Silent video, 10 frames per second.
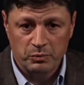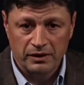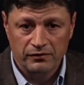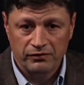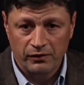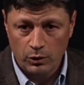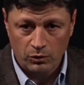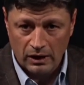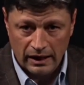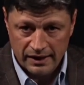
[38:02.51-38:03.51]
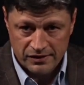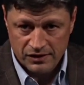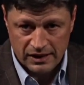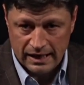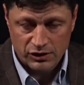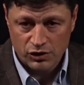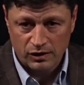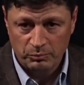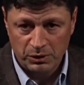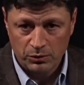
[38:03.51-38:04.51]
but photo eyes attached to
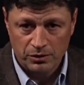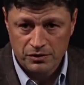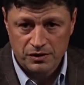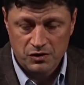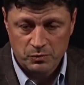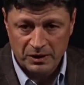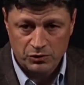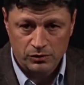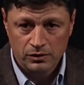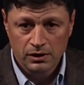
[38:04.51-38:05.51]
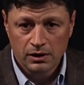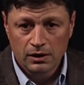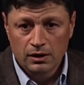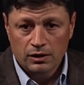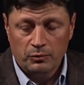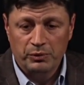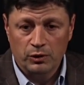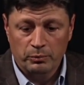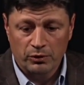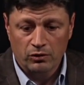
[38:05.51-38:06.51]
computers and special
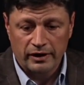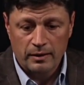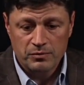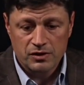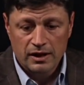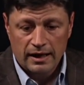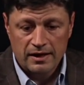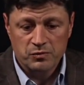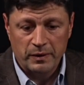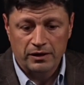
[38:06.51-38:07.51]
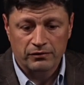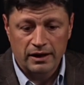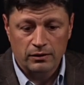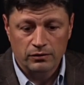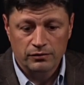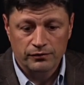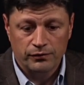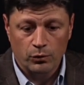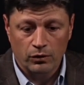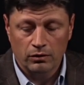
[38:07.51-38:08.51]
computer programs, has been around
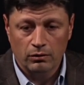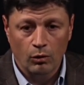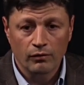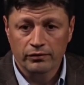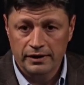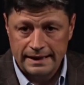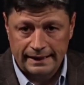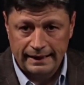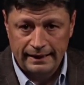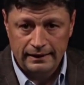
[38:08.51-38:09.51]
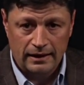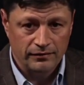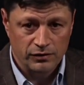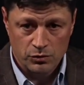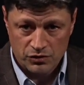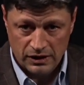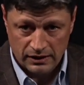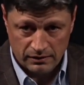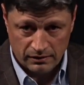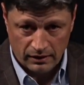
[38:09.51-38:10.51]
for over a decade. I've used
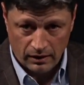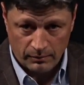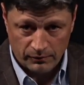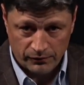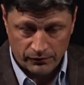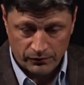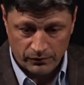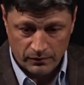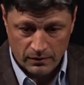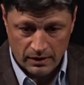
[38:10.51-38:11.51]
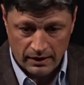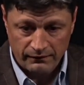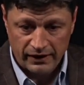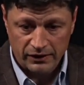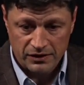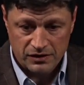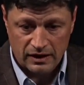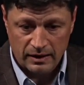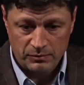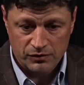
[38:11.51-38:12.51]
it at various
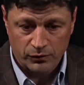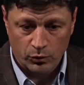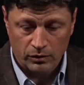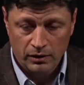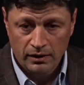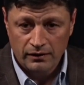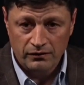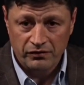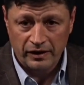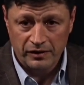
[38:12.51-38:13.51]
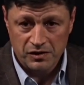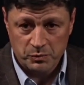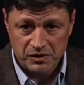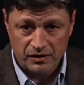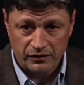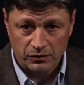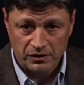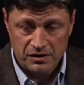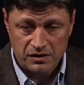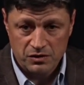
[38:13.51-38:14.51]
times for very specific
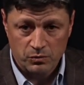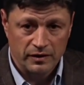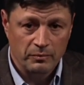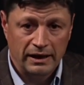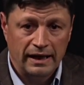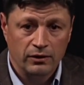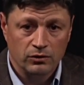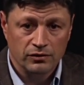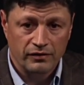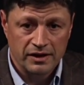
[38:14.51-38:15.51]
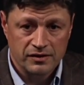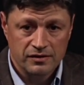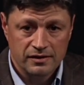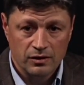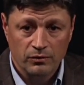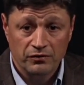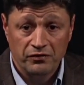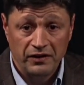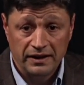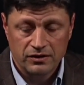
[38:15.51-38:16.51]
reasons when the mechanical devices don't
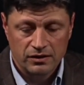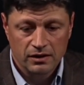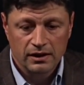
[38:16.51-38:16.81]
fit